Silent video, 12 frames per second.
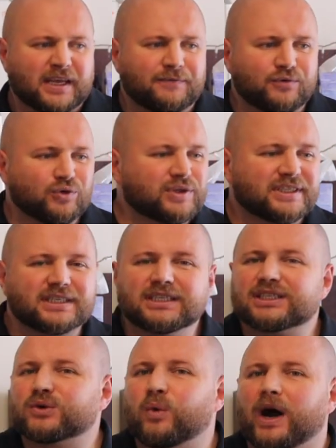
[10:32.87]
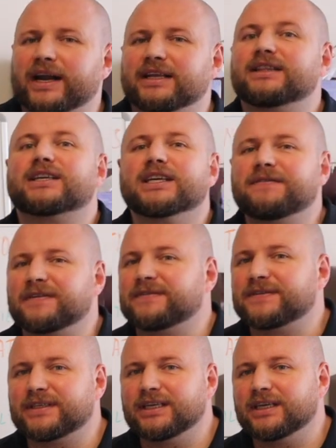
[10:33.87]
if you're still squatting three
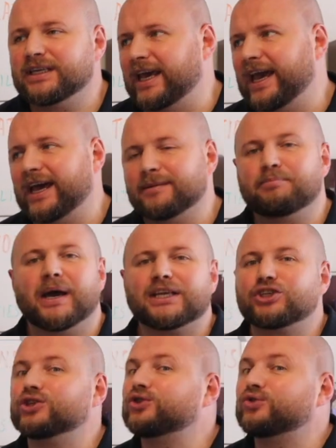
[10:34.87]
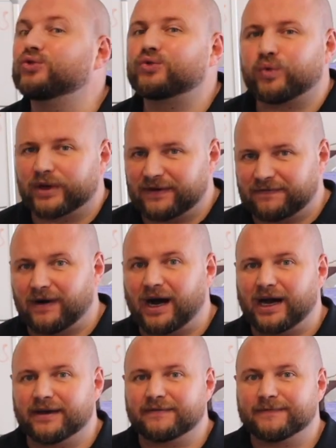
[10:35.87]
fifteen and benching two
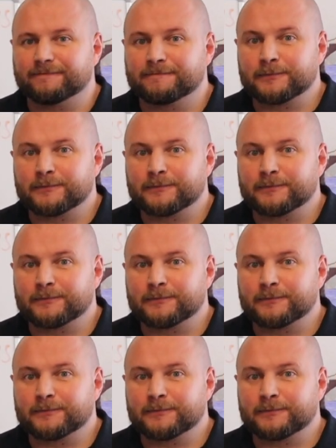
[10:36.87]
twenty-five,